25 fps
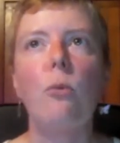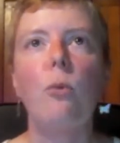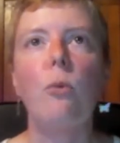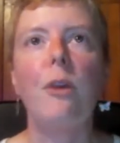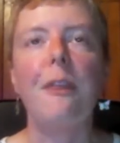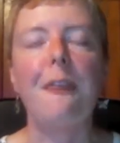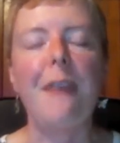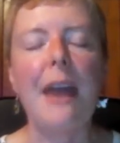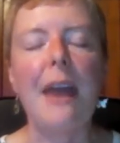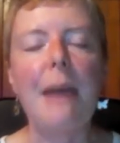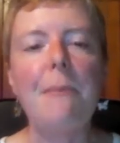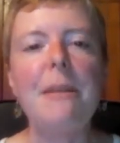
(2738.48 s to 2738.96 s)

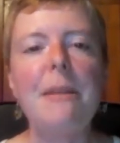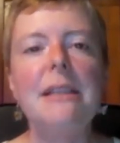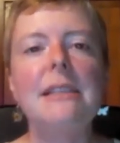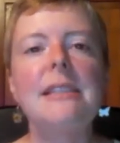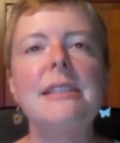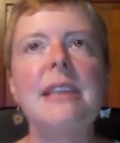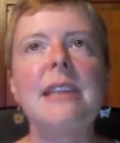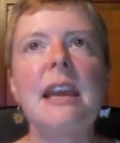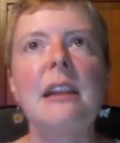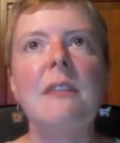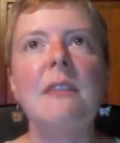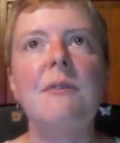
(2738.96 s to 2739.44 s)
With them,
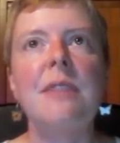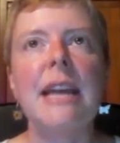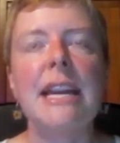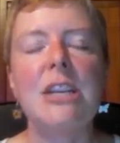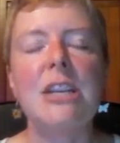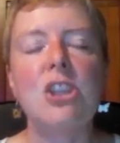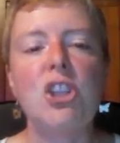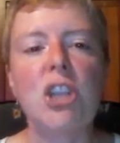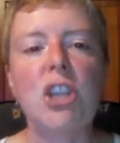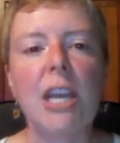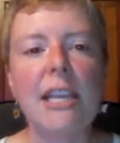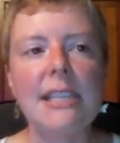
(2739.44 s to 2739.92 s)
instead of
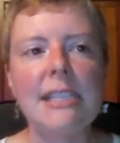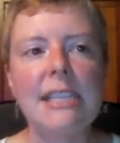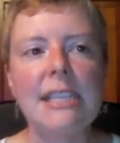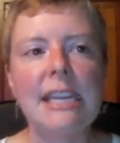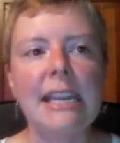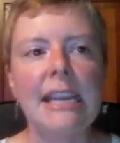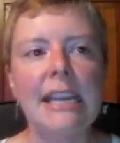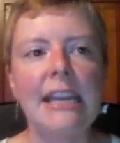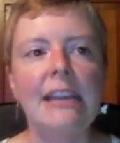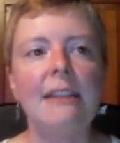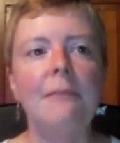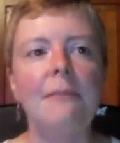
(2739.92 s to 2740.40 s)

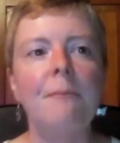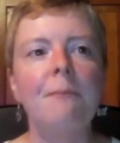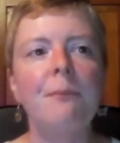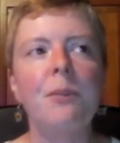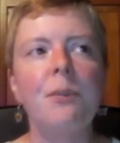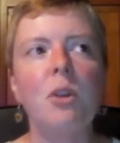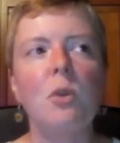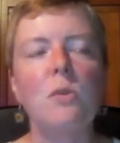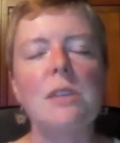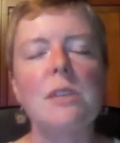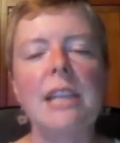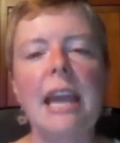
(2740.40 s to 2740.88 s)
digesting it,
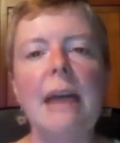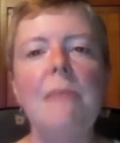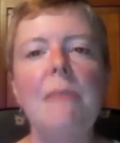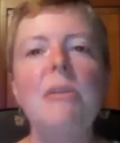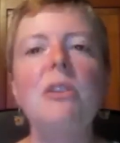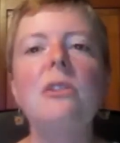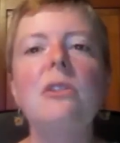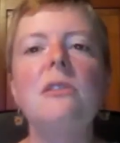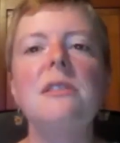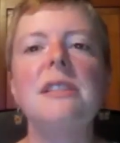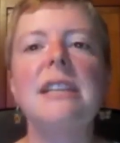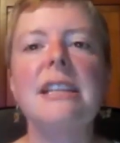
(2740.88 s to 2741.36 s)
those
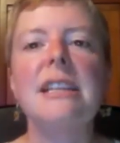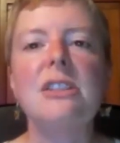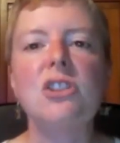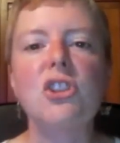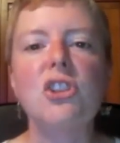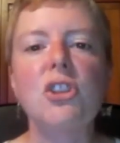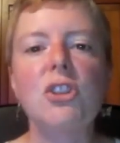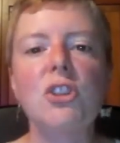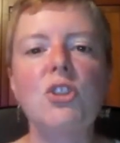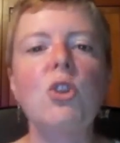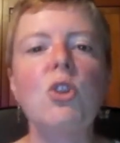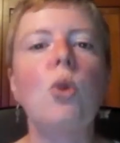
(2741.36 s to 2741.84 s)
chemicals get
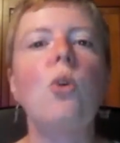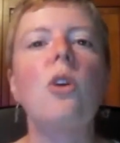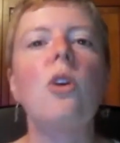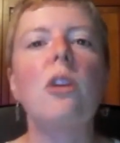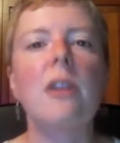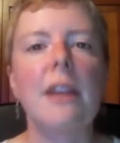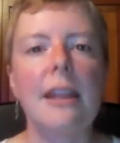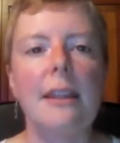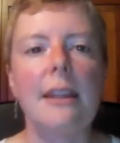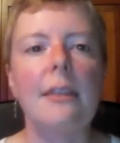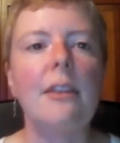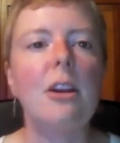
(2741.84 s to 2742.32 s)

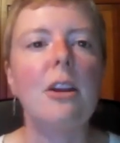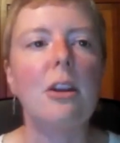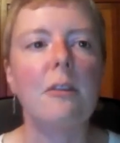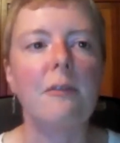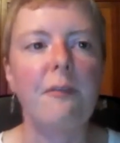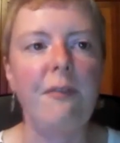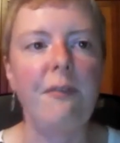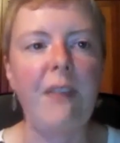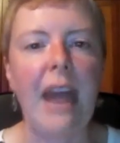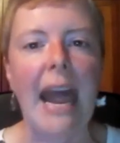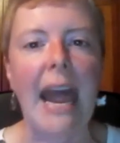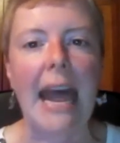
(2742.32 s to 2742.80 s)
stored in their
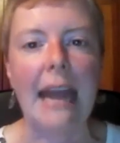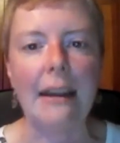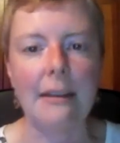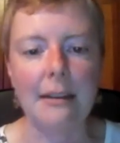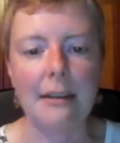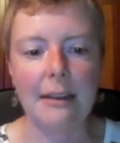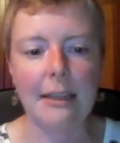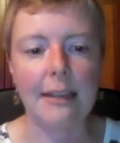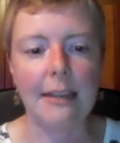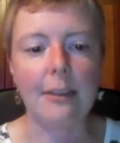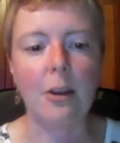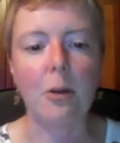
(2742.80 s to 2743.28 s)
fat,
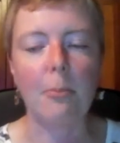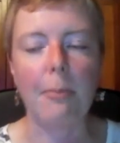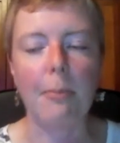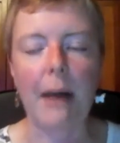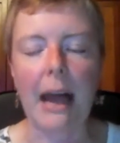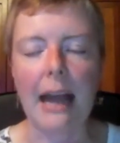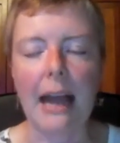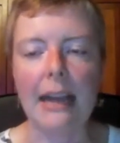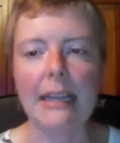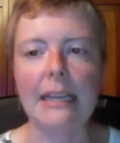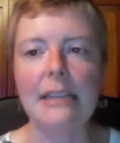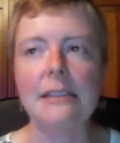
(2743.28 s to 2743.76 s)
in their
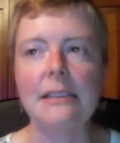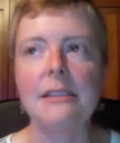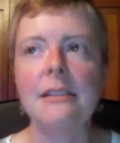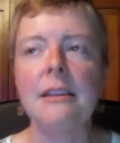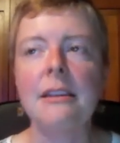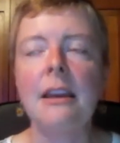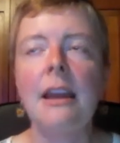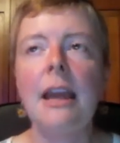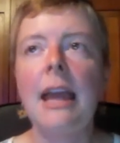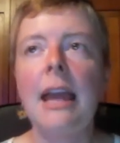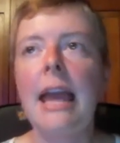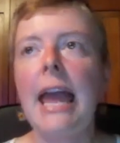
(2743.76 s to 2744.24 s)
bodies.
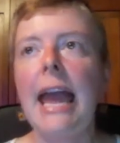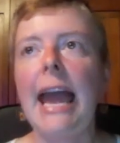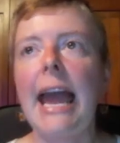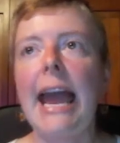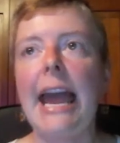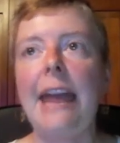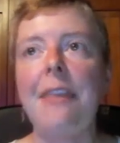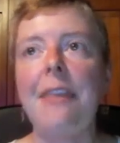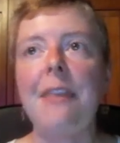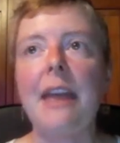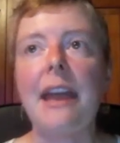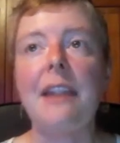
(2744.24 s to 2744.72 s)

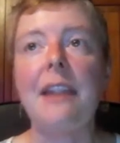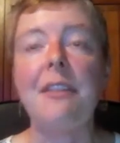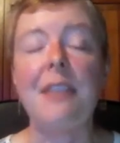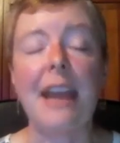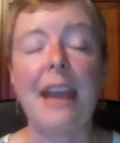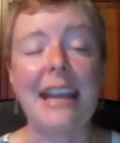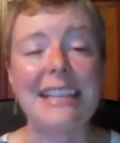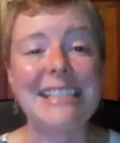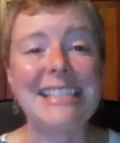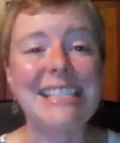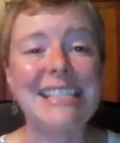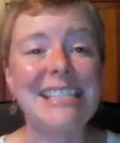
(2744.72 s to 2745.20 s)
And then
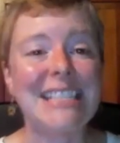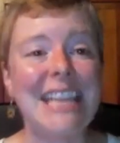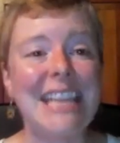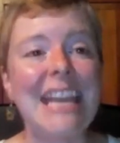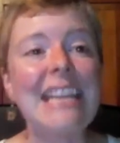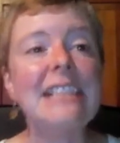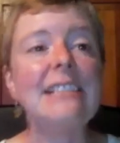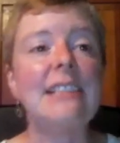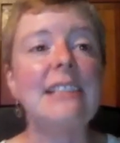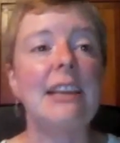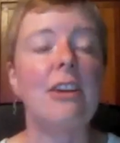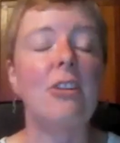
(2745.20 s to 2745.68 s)
that
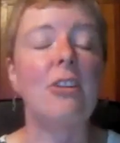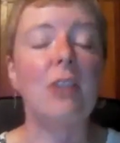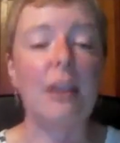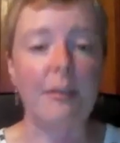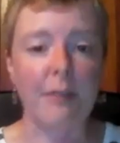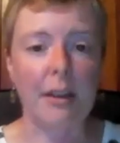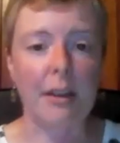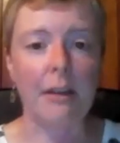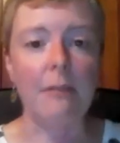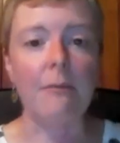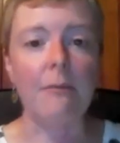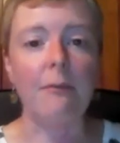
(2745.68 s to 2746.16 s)
stays there
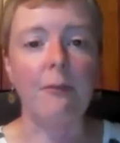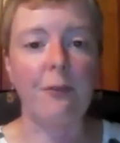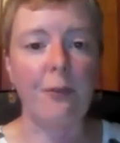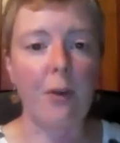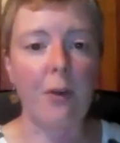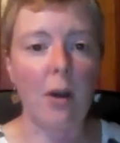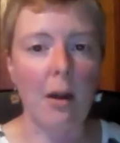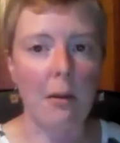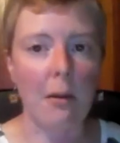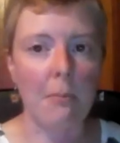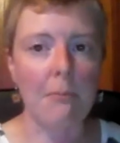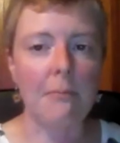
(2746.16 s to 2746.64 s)
even
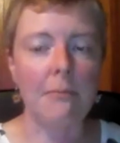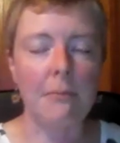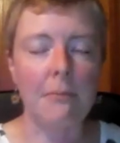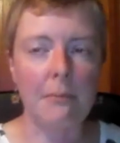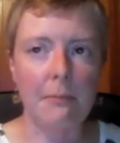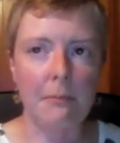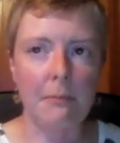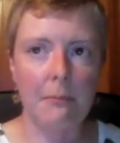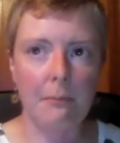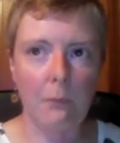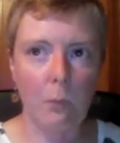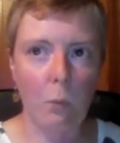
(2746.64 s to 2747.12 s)
from